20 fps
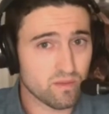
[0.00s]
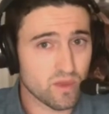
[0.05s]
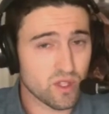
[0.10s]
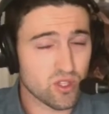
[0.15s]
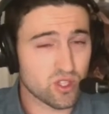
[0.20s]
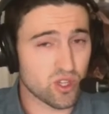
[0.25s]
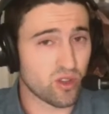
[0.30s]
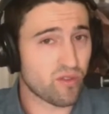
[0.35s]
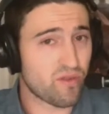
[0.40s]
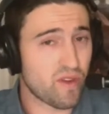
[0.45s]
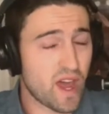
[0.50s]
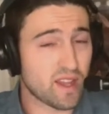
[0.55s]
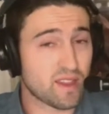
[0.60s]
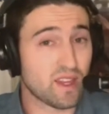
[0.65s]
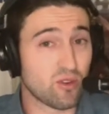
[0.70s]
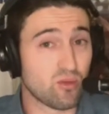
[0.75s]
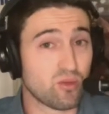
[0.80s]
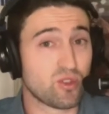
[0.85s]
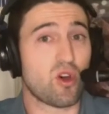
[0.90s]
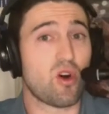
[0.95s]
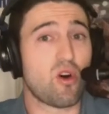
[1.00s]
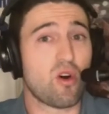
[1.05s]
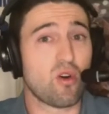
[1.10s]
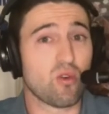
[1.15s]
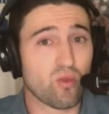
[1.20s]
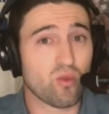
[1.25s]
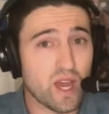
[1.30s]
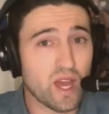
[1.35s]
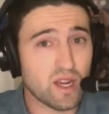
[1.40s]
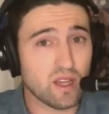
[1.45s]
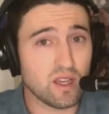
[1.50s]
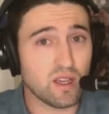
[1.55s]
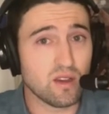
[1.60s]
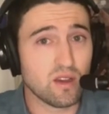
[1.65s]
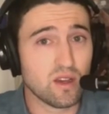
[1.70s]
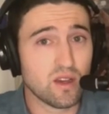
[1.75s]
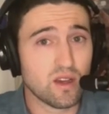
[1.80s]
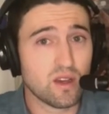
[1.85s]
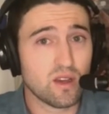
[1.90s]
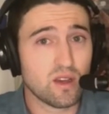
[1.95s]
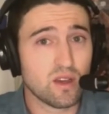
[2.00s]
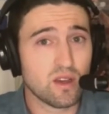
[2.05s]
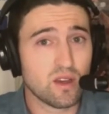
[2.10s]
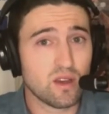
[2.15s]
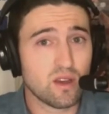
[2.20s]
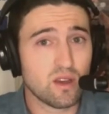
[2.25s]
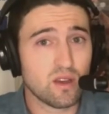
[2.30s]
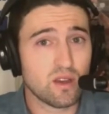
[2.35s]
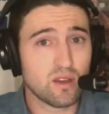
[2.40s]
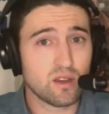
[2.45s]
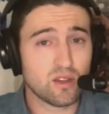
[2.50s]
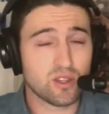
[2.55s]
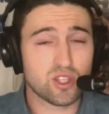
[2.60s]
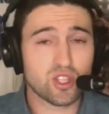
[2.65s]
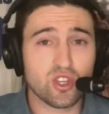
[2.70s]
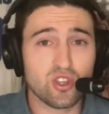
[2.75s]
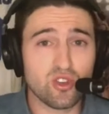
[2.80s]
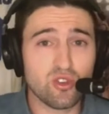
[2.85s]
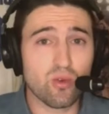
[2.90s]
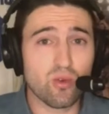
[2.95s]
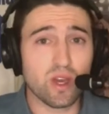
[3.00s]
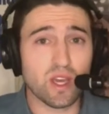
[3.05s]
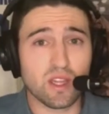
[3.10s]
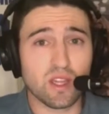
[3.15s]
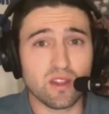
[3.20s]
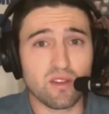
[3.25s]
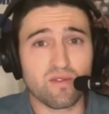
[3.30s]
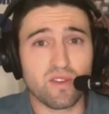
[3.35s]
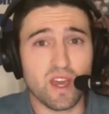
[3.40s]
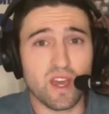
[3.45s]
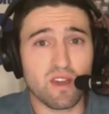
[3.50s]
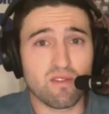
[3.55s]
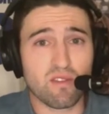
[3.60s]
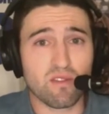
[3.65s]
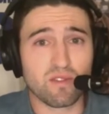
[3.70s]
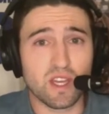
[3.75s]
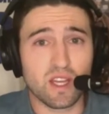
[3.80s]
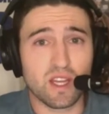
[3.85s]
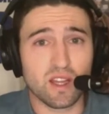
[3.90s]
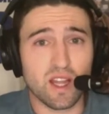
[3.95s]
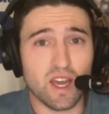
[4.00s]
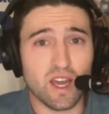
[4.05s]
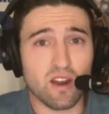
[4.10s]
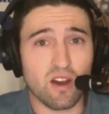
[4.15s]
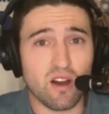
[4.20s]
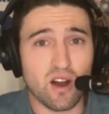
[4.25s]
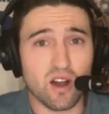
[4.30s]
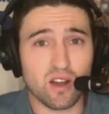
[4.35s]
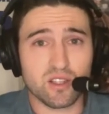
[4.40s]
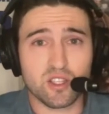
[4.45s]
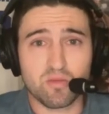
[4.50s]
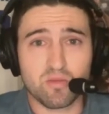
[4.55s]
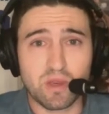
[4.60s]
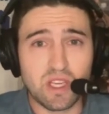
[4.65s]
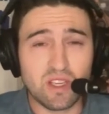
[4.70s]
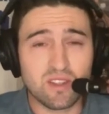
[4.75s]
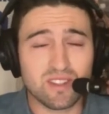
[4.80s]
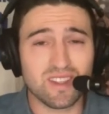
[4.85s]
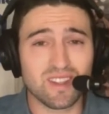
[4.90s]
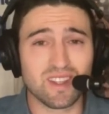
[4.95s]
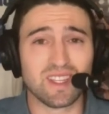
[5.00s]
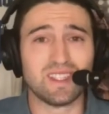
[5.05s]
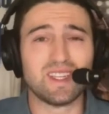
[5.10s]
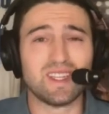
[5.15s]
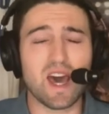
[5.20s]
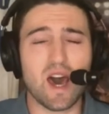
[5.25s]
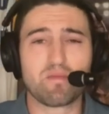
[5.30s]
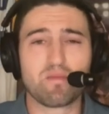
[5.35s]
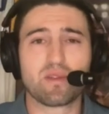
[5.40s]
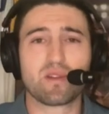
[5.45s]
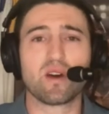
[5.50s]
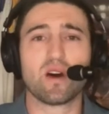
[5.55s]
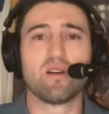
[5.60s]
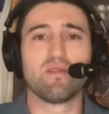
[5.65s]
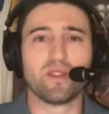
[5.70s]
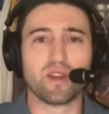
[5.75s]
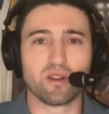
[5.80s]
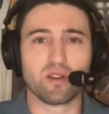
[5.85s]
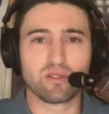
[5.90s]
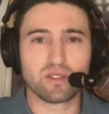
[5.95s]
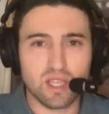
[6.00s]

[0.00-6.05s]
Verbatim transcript: So the fact that it was already skewing in the favor of the Atlanta Hawks speaks to the depth of their